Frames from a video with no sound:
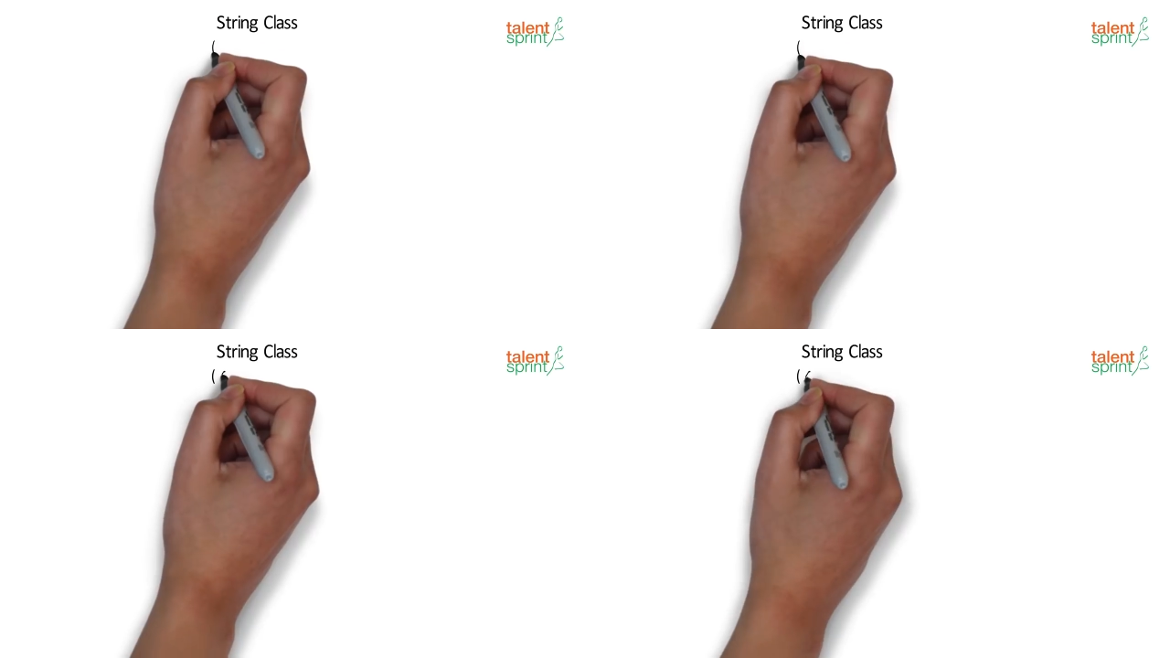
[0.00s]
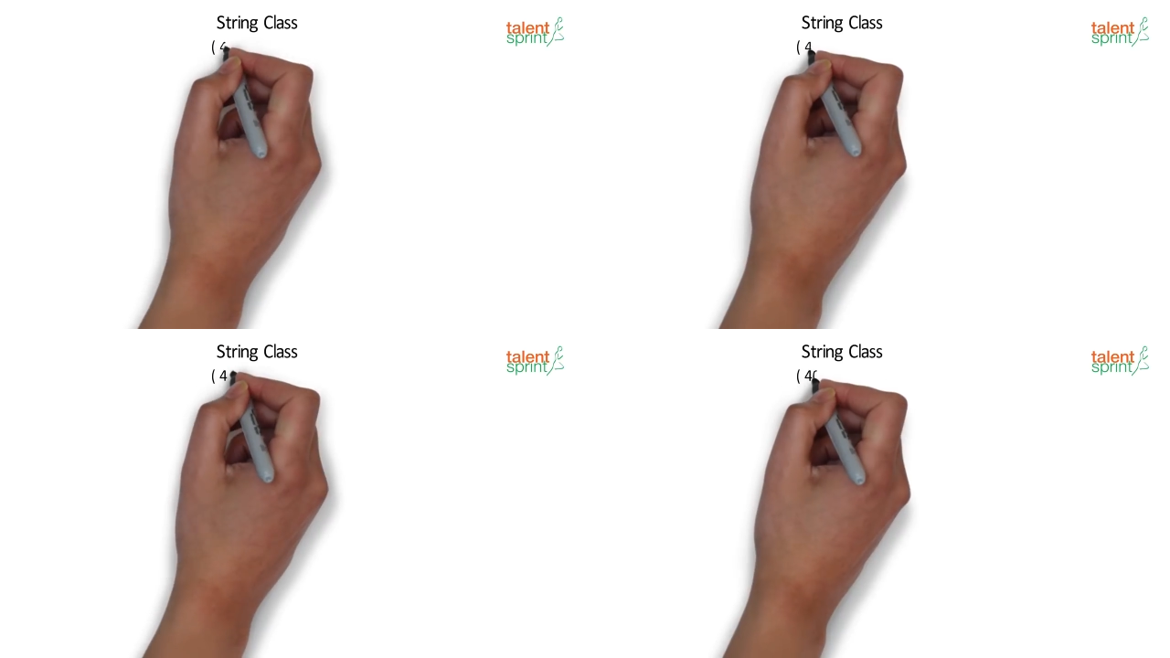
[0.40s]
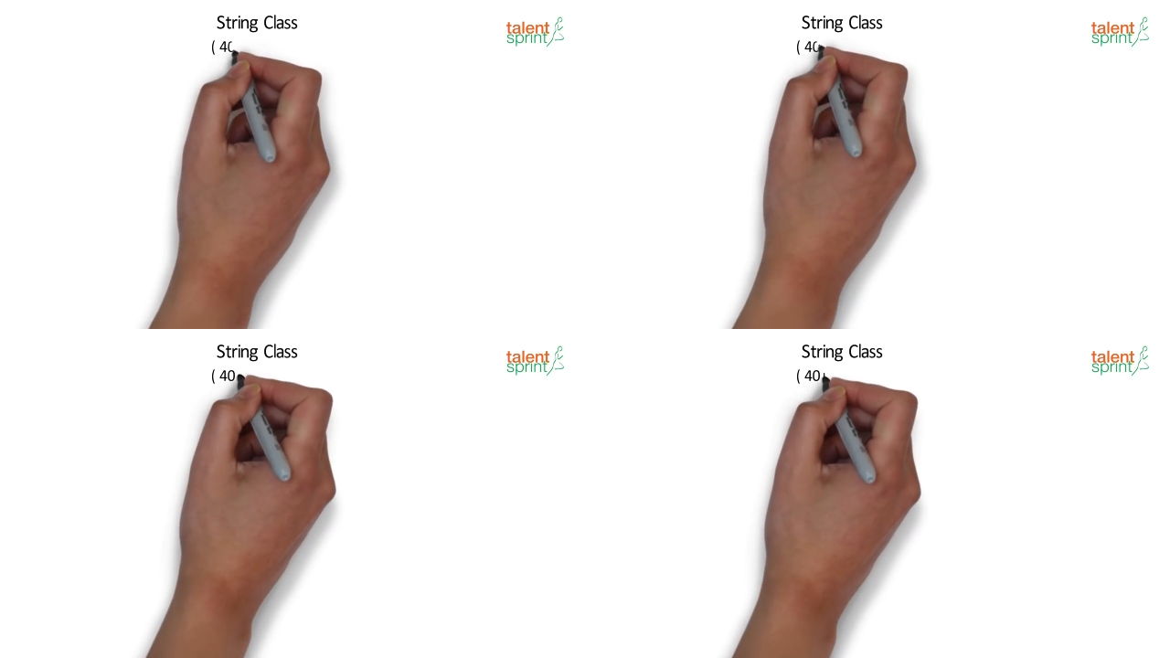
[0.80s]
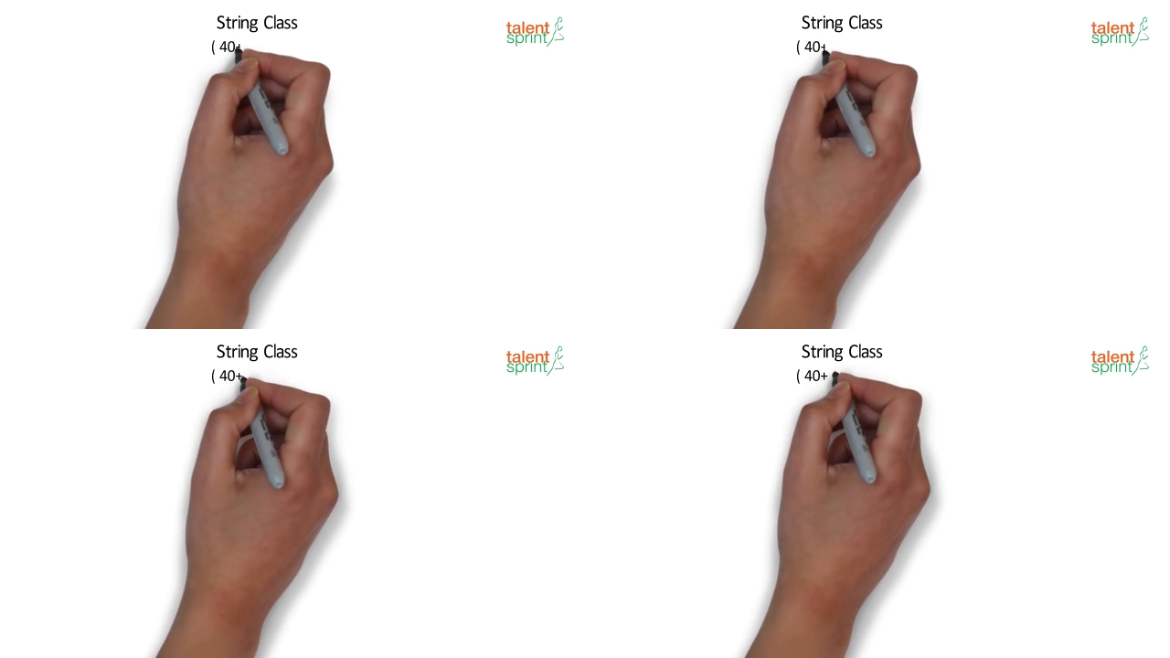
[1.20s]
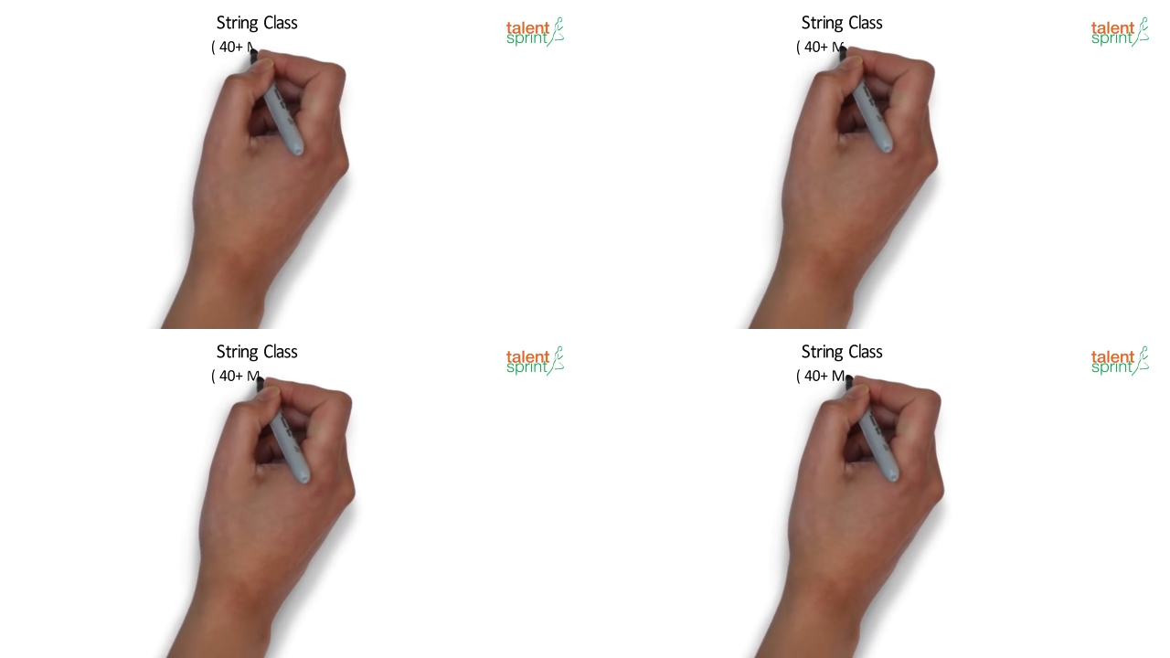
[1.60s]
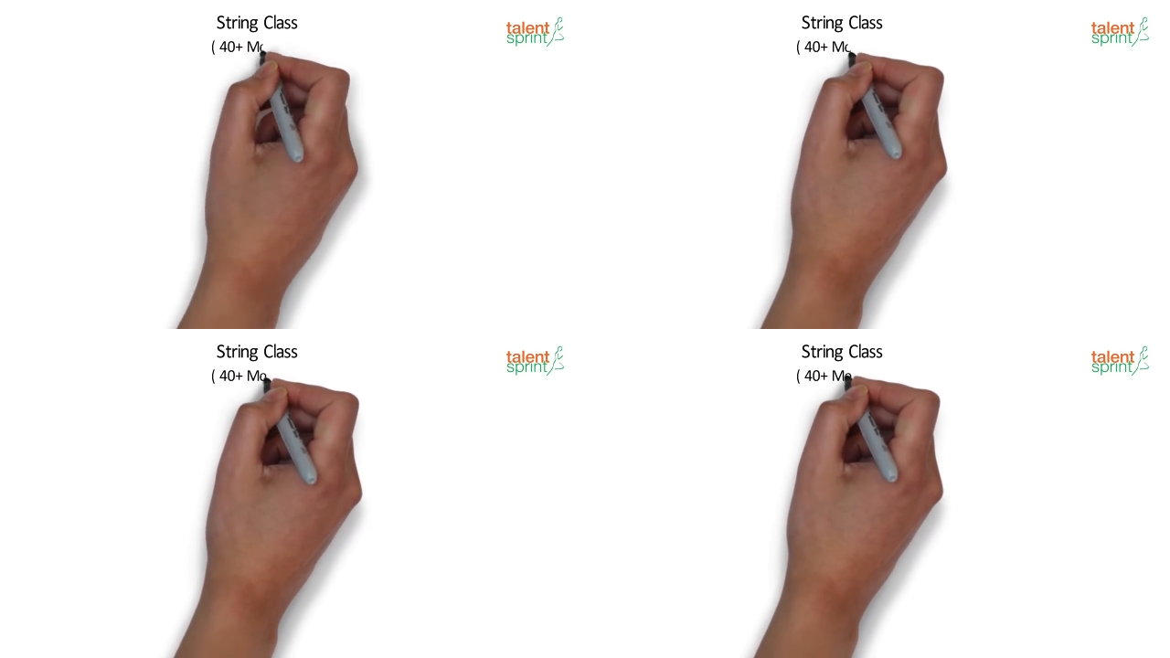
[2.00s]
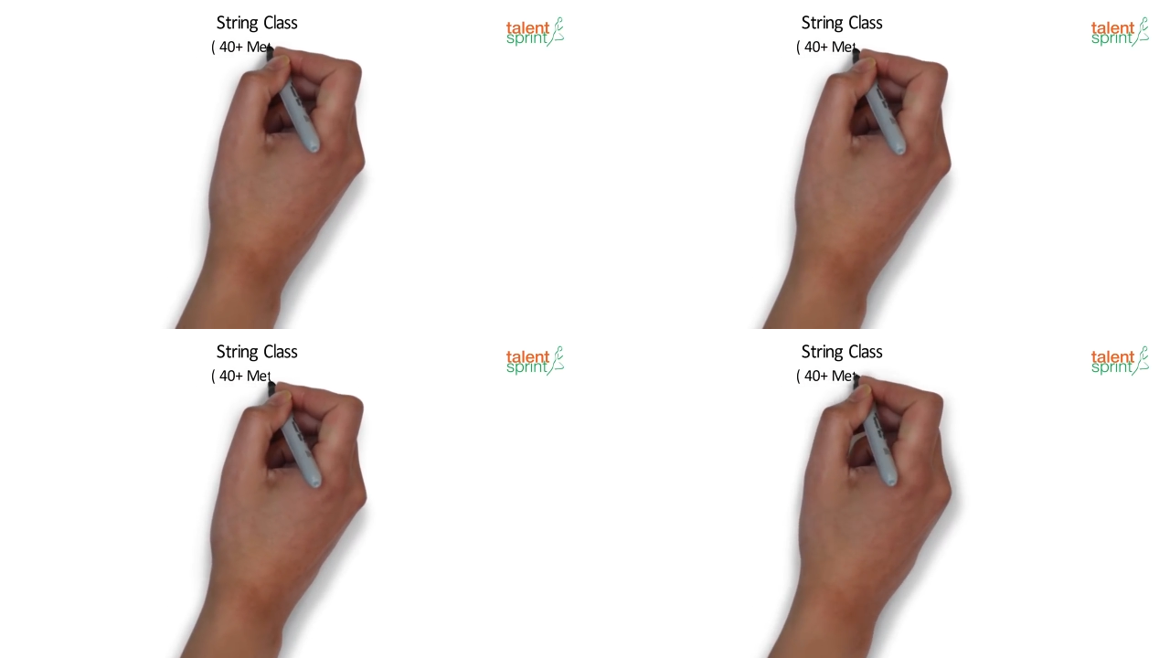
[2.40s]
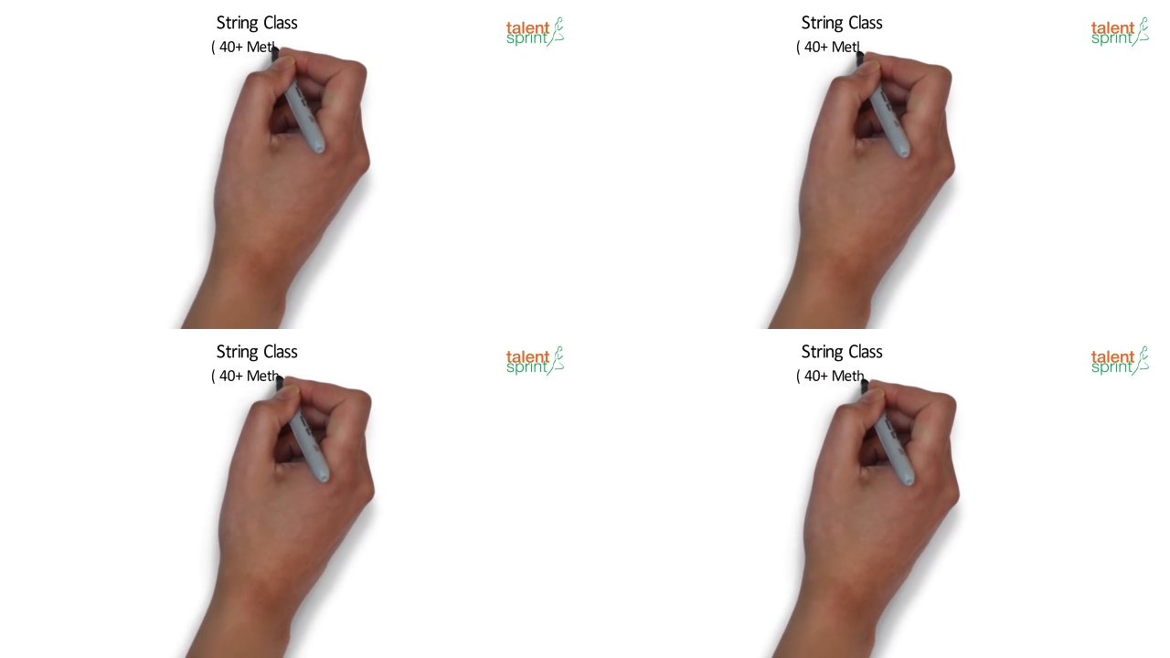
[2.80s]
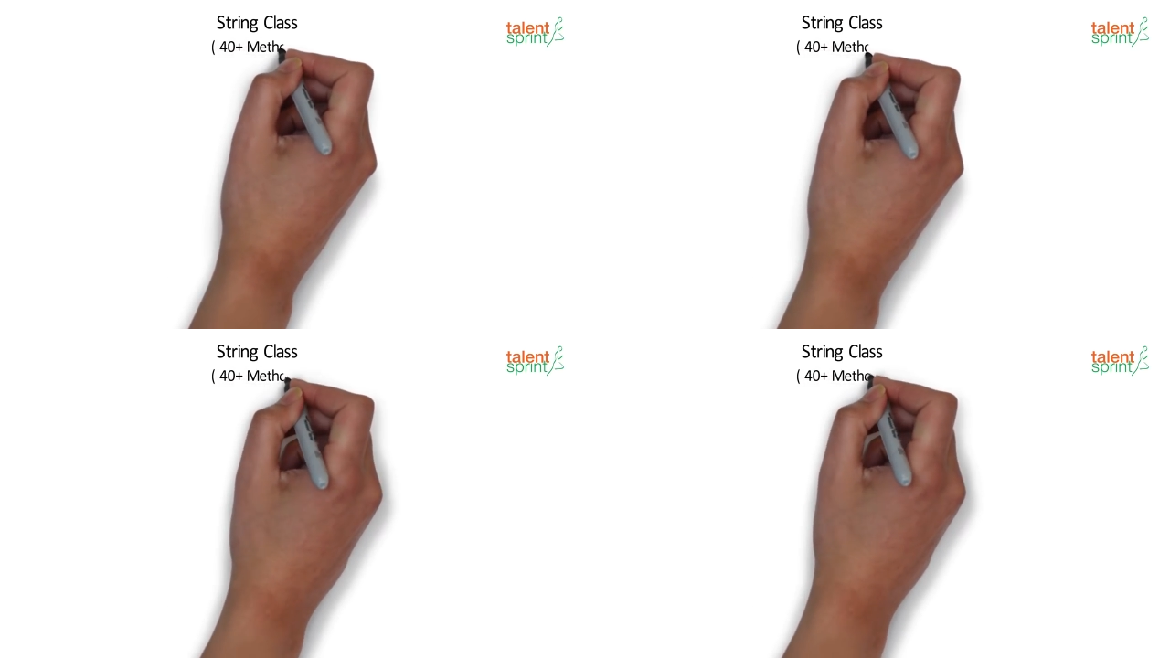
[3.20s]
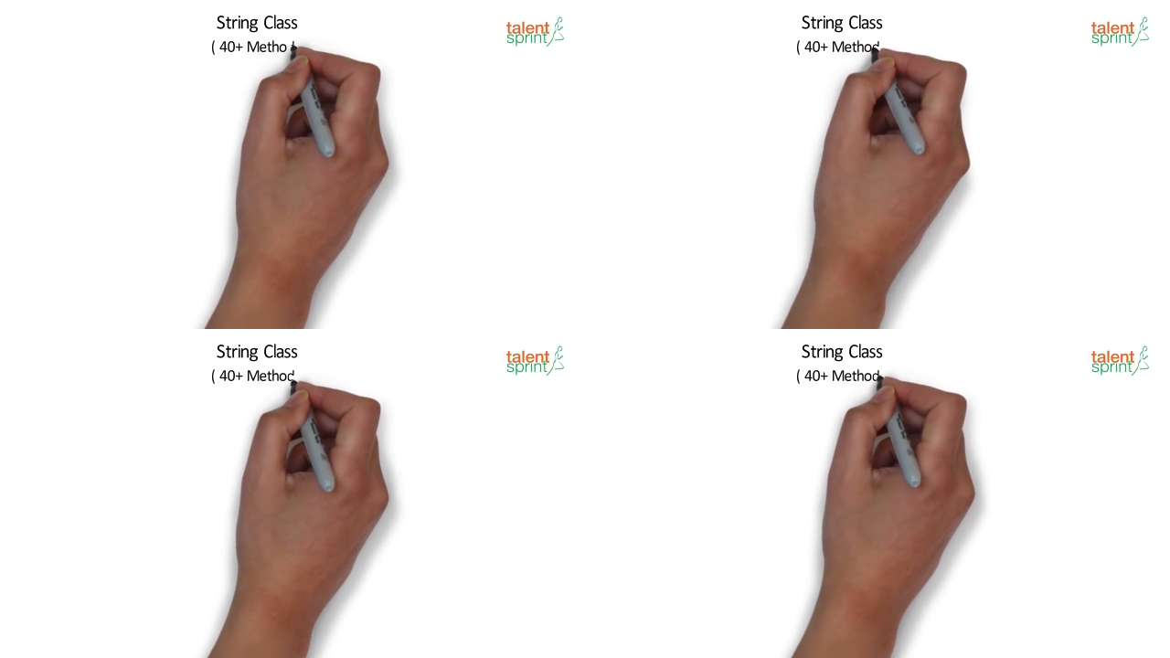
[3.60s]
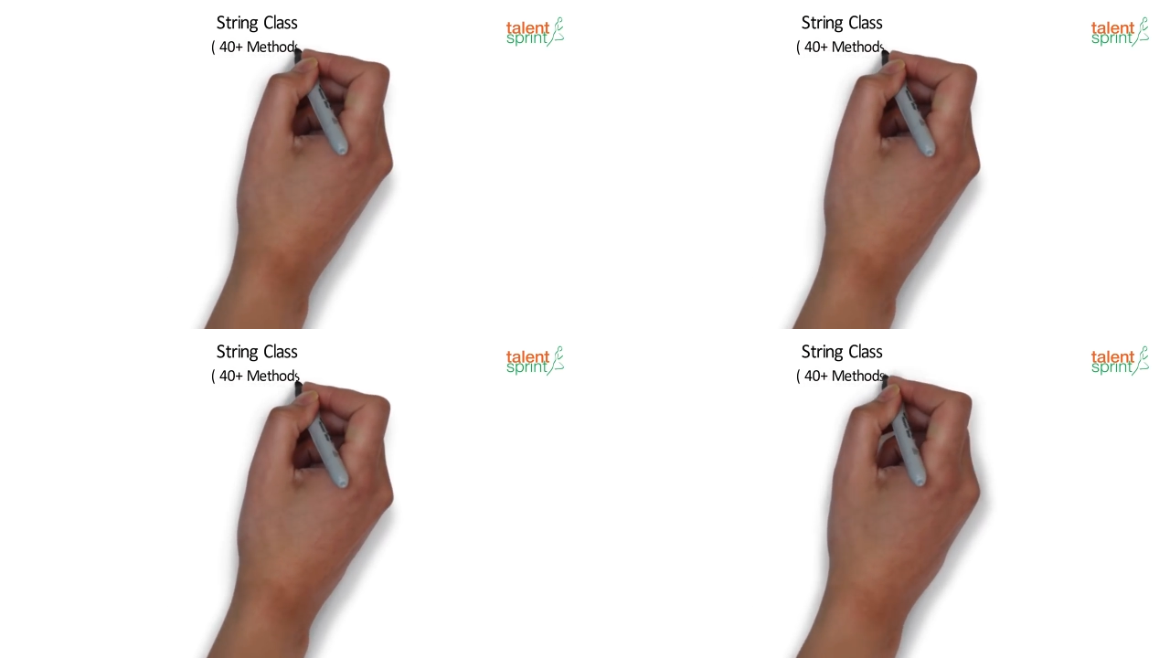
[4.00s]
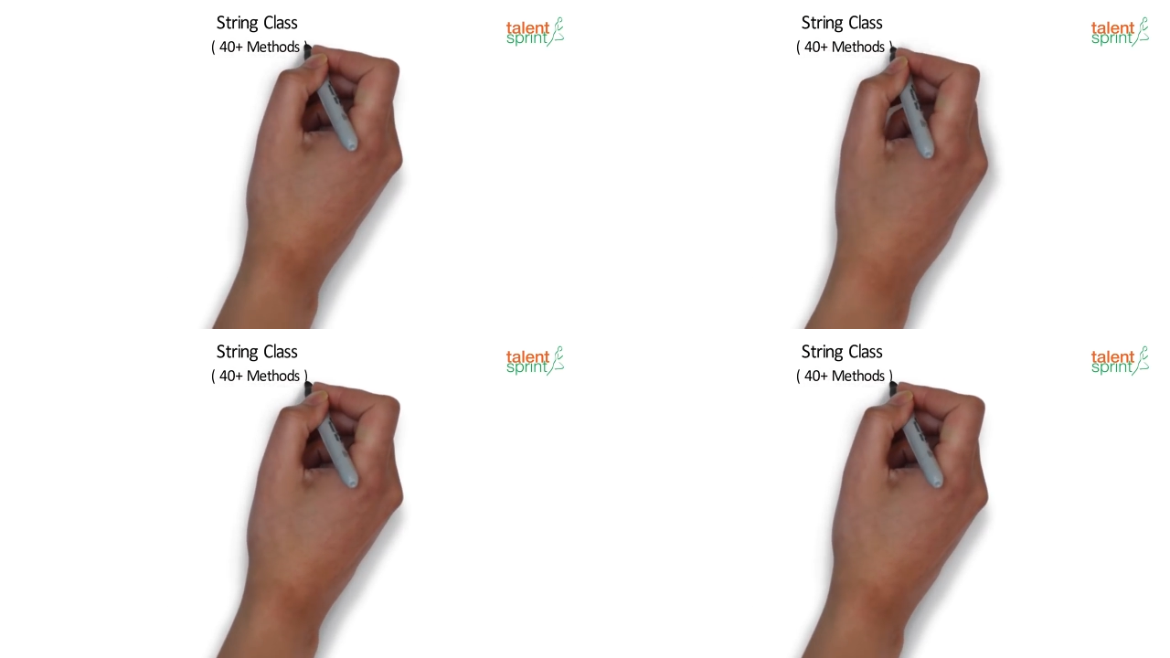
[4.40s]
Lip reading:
No face is visible, so there are no lips to read.